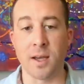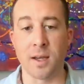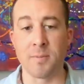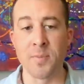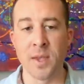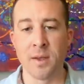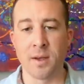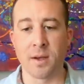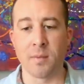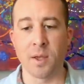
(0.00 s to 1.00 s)
they had.
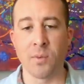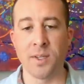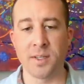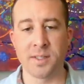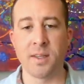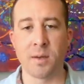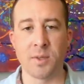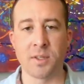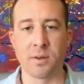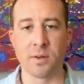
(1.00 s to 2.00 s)
Um, and we did see
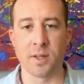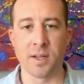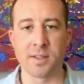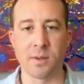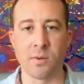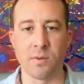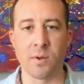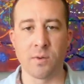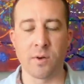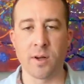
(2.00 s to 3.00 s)
that materialize. They were
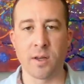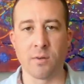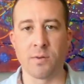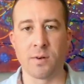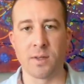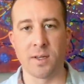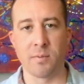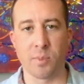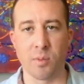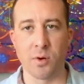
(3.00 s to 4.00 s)
they were very helpful
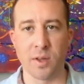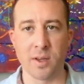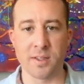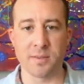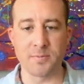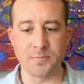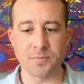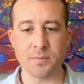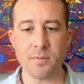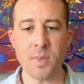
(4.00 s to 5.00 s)
in promoting us.
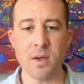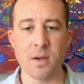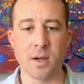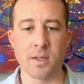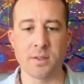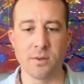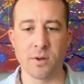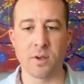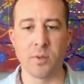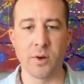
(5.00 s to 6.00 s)
Uh, to
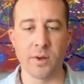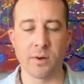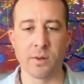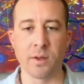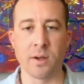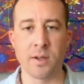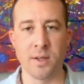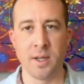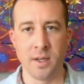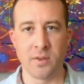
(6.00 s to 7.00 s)
their community early
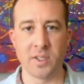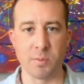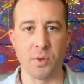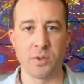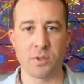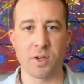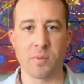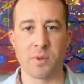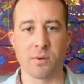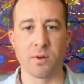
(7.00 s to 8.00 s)
on, this
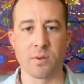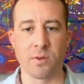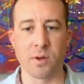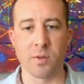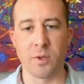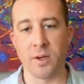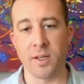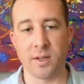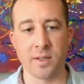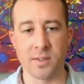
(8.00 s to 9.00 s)
bootstrapped the growth of our
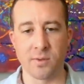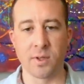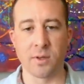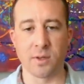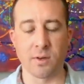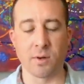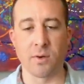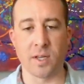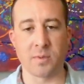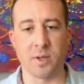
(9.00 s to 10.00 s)
community, and it's really only
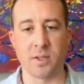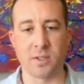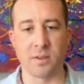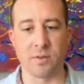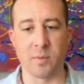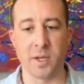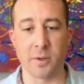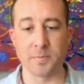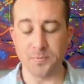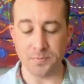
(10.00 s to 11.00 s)
grown exponentially from
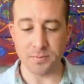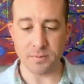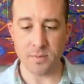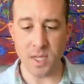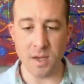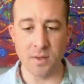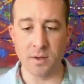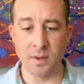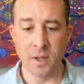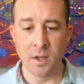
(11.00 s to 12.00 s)
there. And
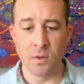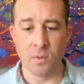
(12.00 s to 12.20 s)
then